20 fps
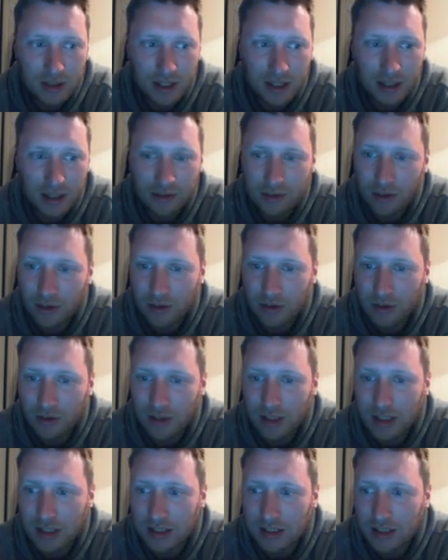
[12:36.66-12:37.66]
after 3
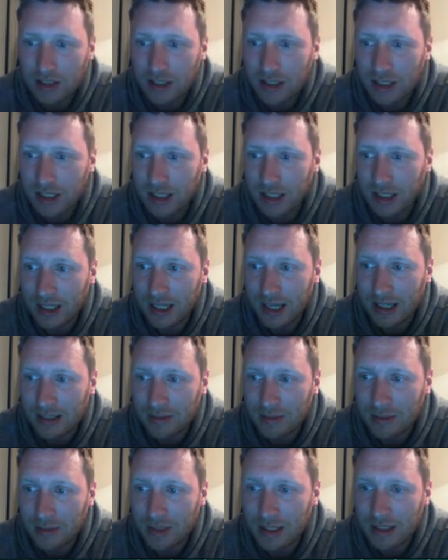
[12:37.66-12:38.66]
years in the
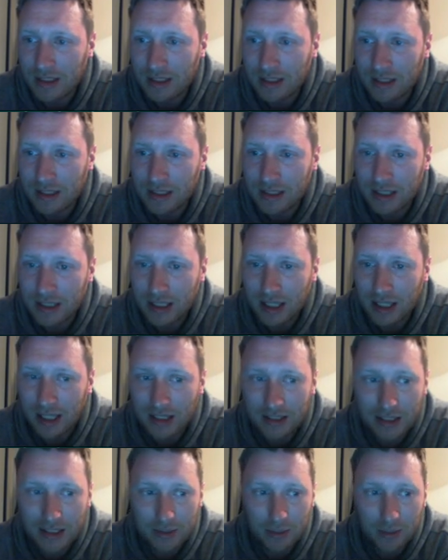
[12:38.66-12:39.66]
academy,
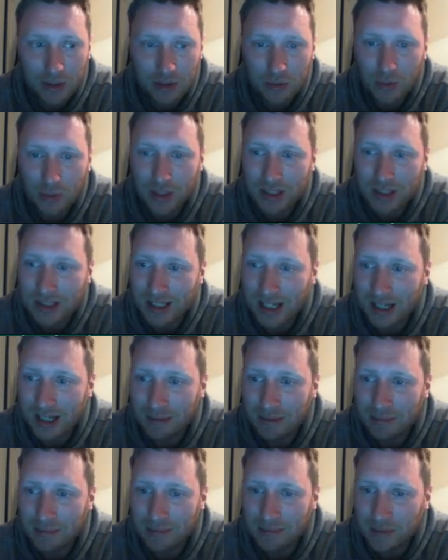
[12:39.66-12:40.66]
and then went to West
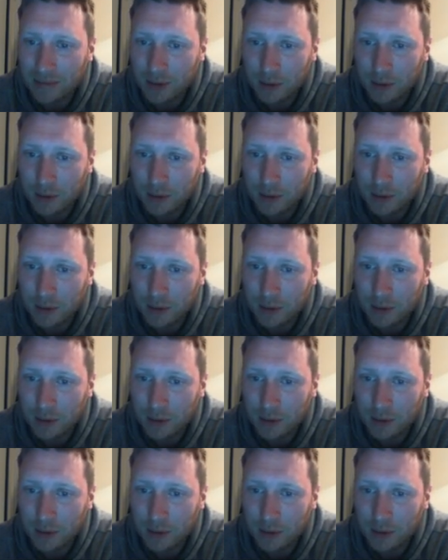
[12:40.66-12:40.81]
Ham.